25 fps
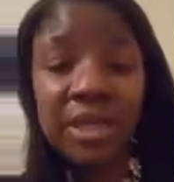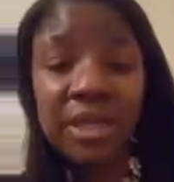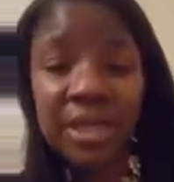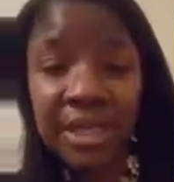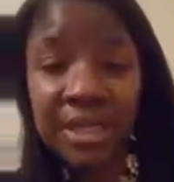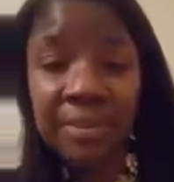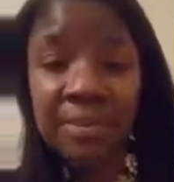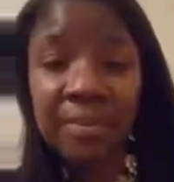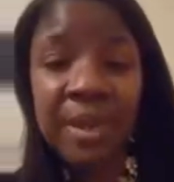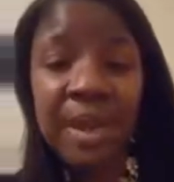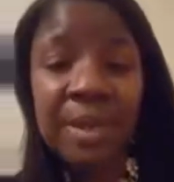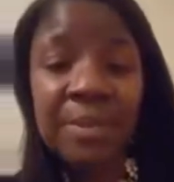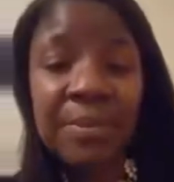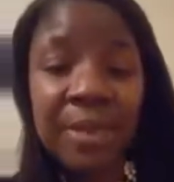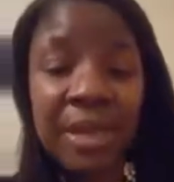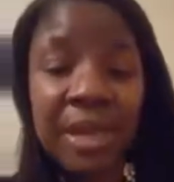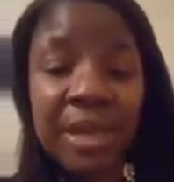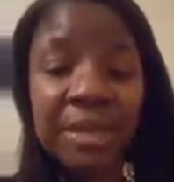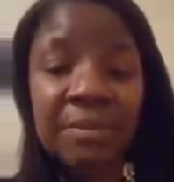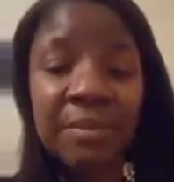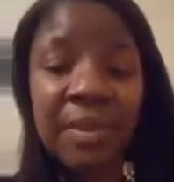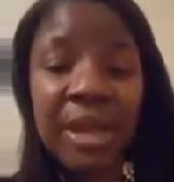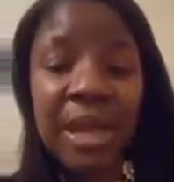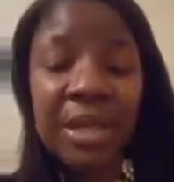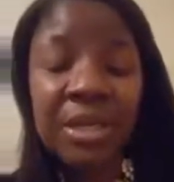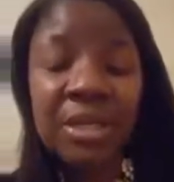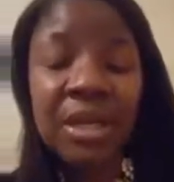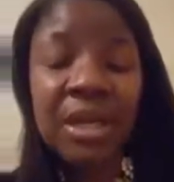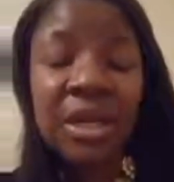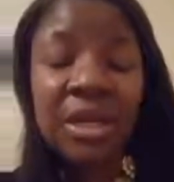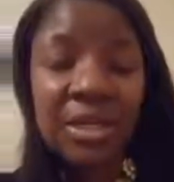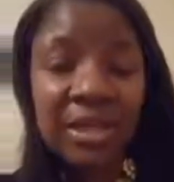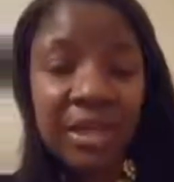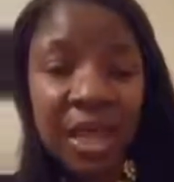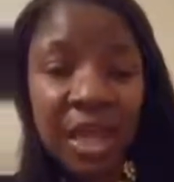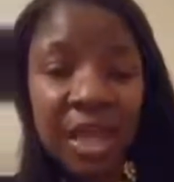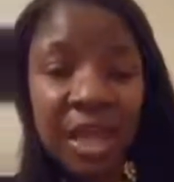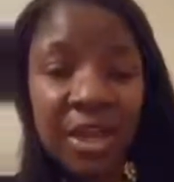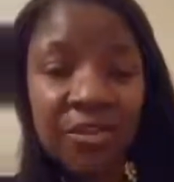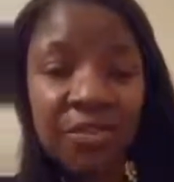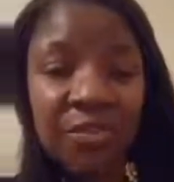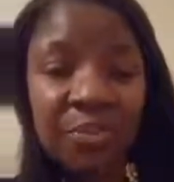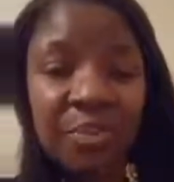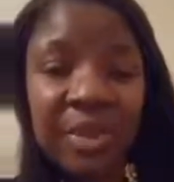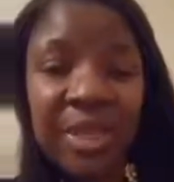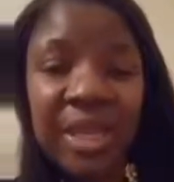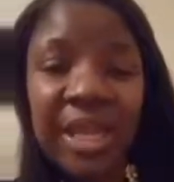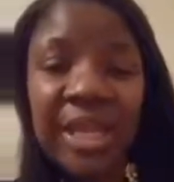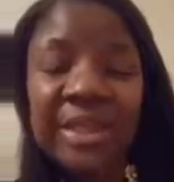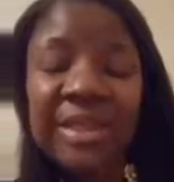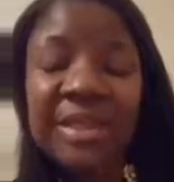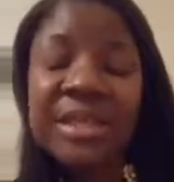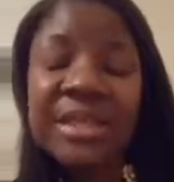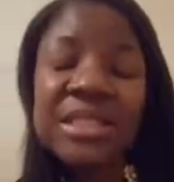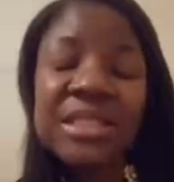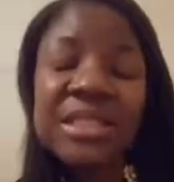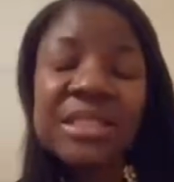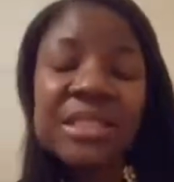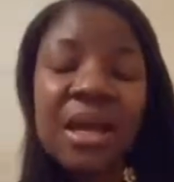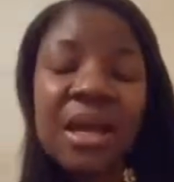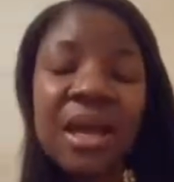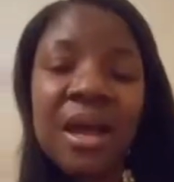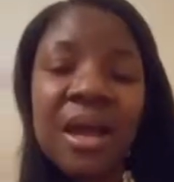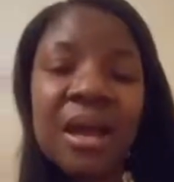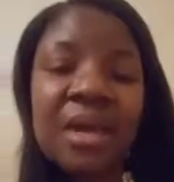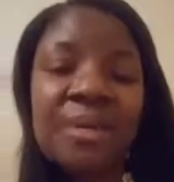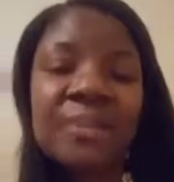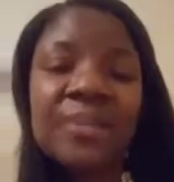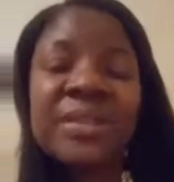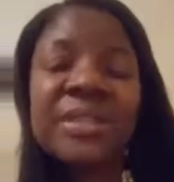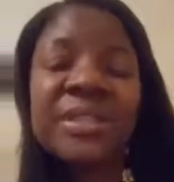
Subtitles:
in my young life, but at this time,